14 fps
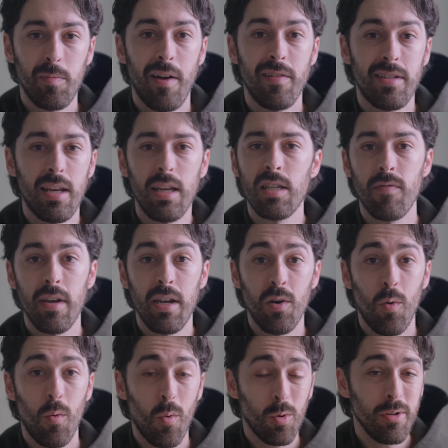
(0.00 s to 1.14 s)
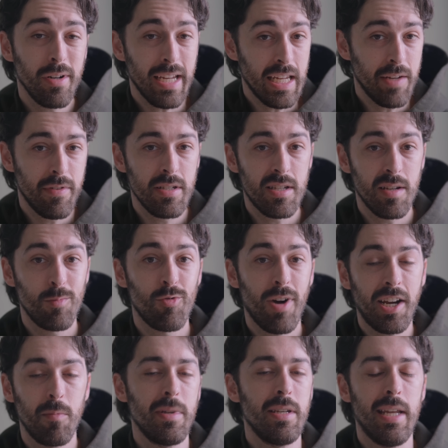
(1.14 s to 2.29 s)
about in today's video, or even some
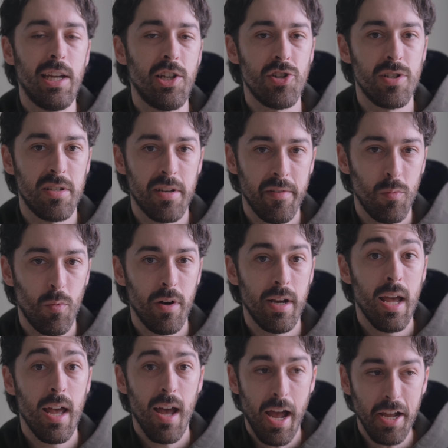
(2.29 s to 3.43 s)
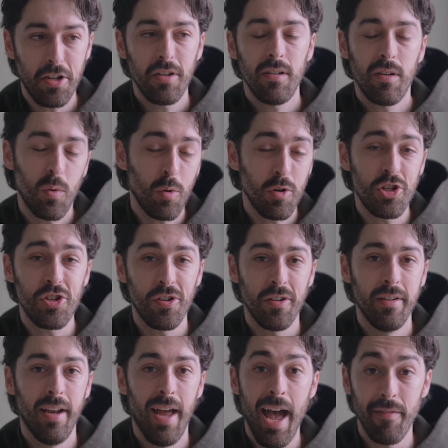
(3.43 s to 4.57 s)
recommendations of what I could or
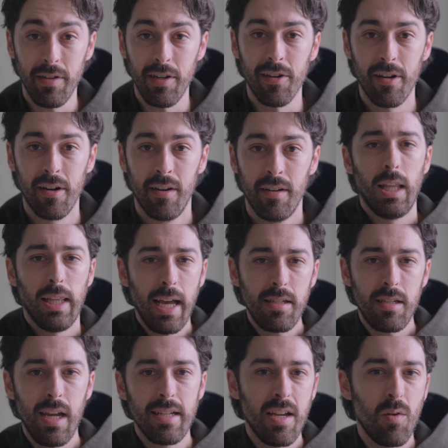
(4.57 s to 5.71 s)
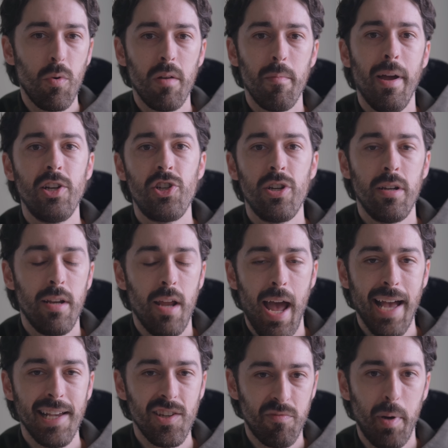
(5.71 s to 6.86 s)
should have here. Lastly, I did want to mention,
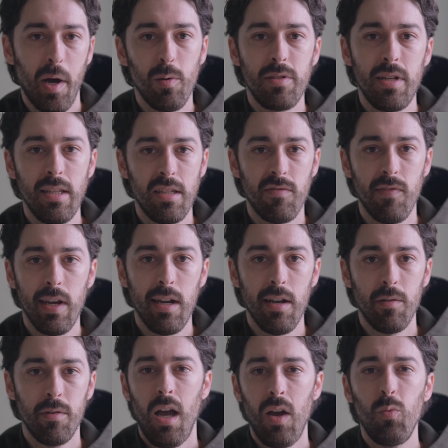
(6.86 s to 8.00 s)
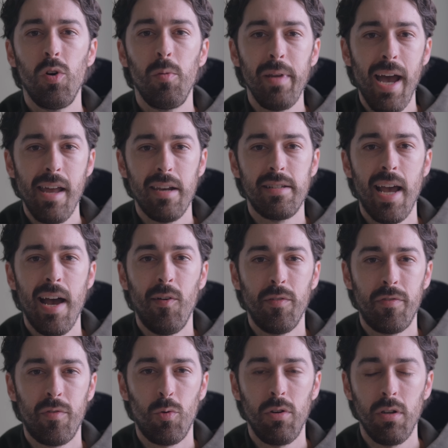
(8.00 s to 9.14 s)
as of posting this video, I will be out of town
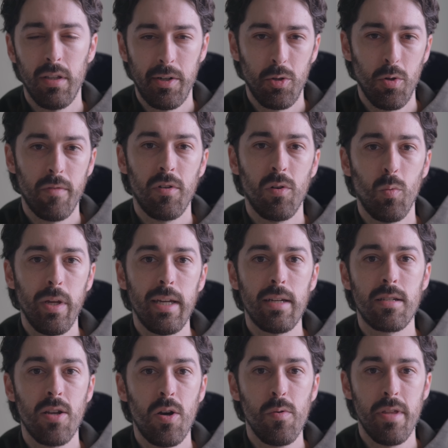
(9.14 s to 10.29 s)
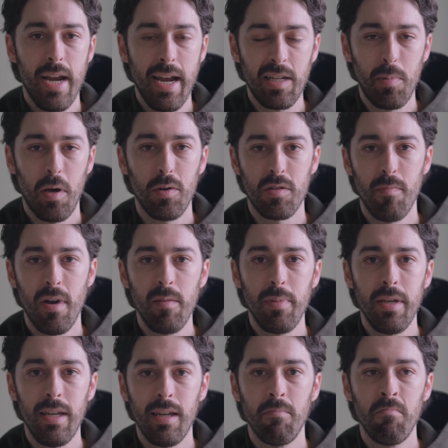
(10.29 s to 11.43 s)
for a little over a week, so the next post might
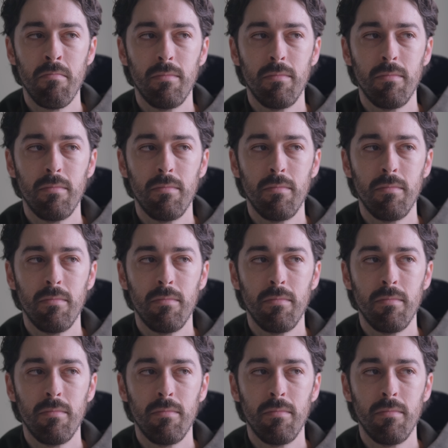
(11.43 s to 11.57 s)
be